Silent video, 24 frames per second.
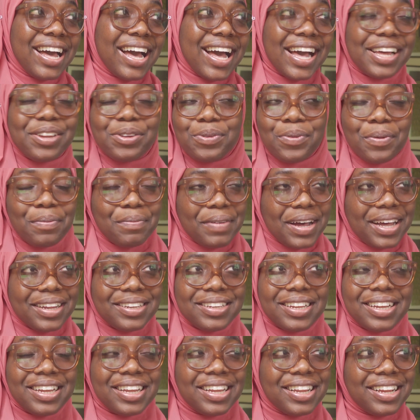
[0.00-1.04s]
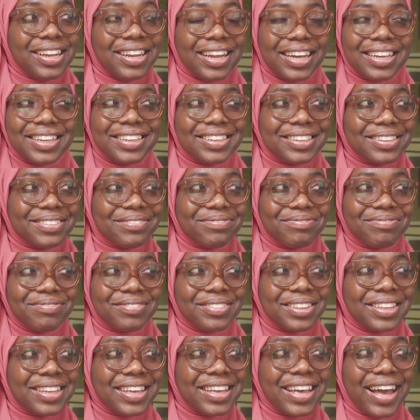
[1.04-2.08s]
I don't know, man, like,
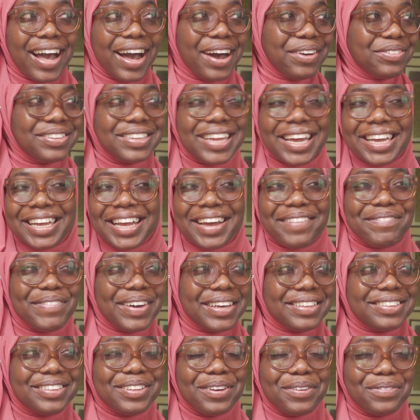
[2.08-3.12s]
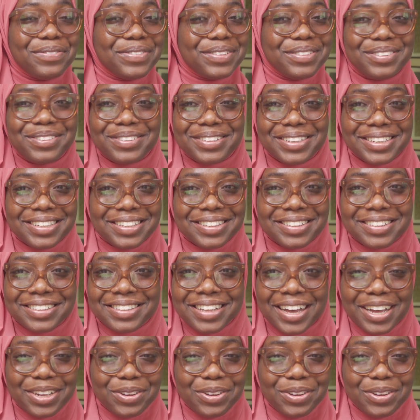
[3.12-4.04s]
how did I get myself into this? I